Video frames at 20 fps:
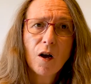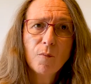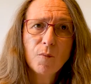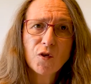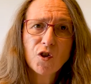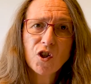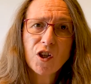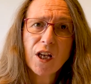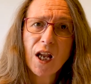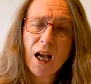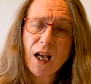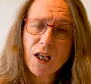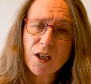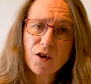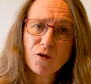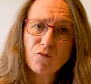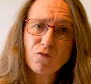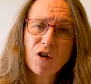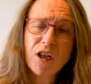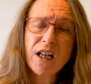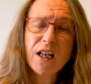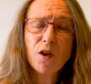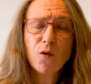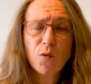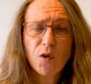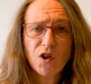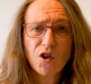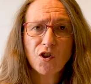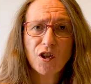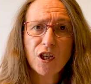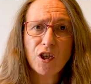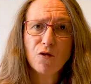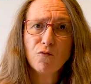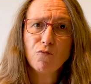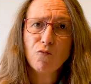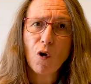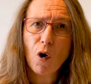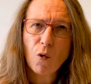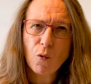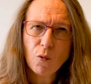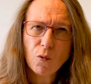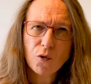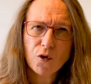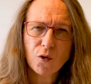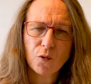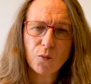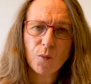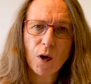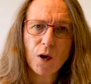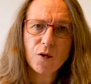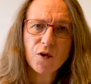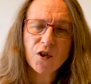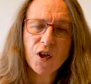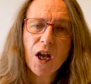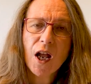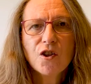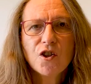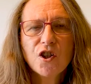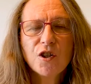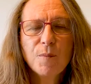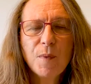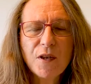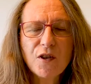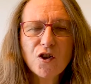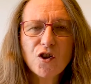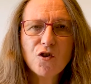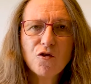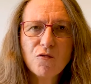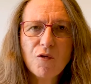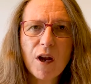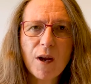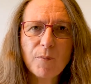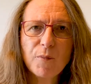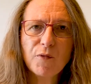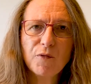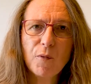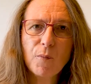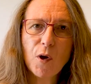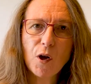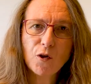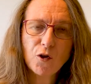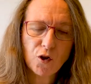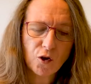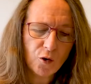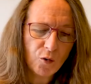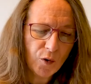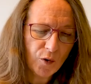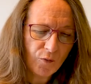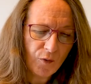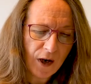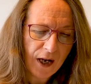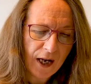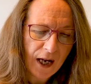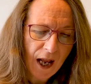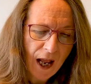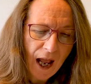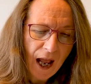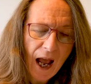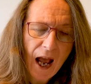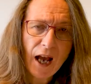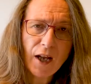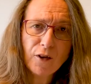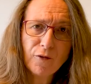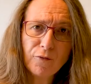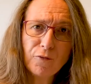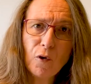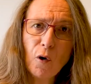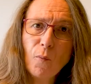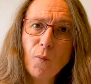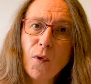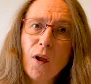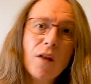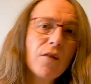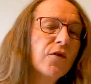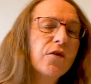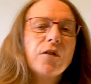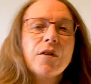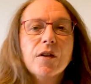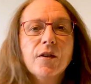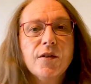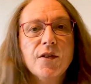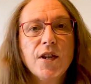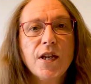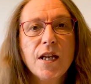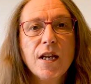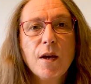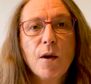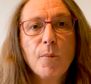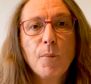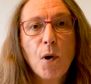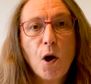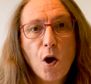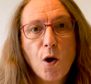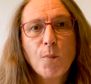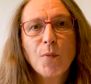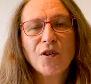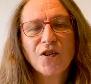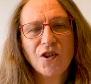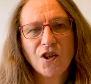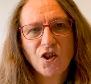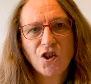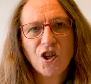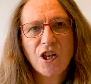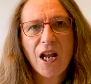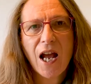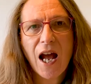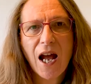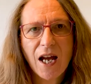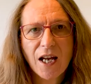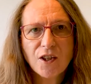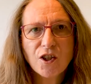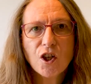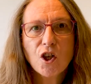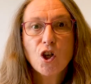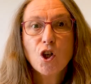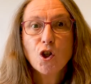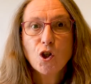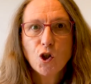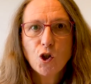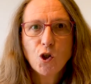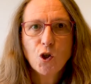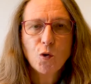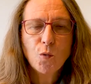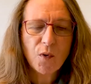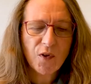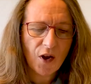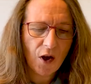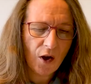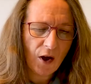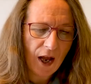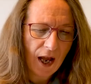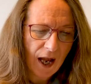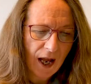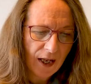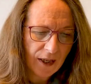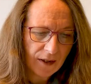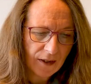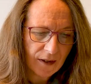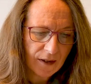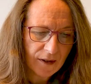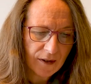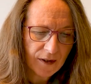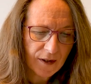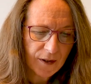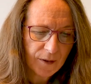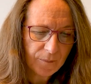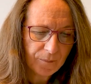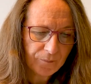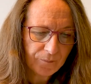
She has relinquished these roles almost. She's been stripped from her jewellery and from the purpose that she had to do with her hands.